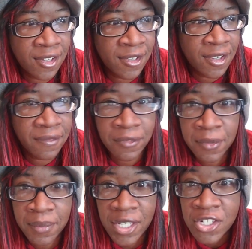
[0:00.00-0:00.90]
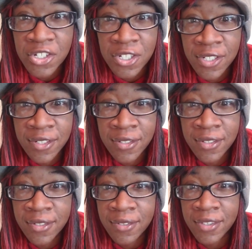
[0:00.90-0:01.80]

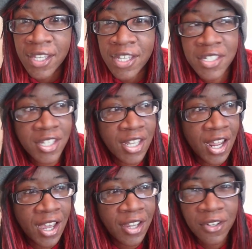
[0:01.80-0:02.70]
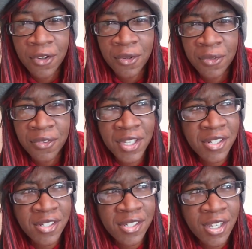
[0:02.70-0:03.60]
information, things that I know,
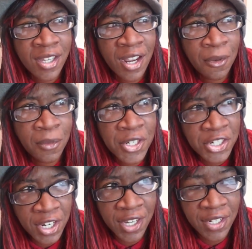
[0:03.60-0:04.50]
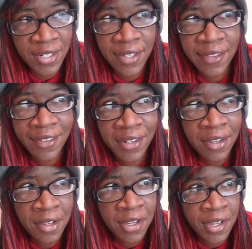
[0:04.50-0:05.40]
things that I wish I did,
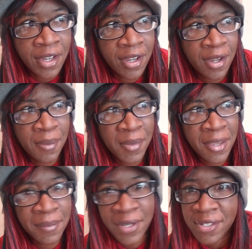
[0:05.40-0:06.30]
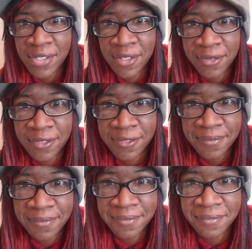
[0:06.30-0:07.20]
and myself,
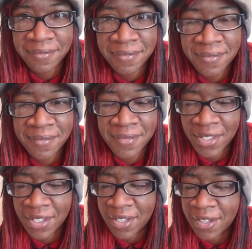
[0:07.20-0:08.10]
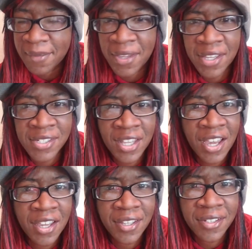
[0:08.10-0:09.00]
as
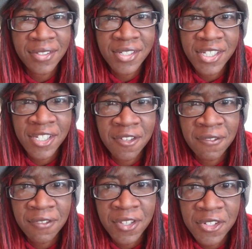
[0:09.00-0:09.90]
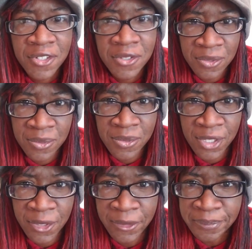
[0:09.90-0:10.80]
I see fit to do so.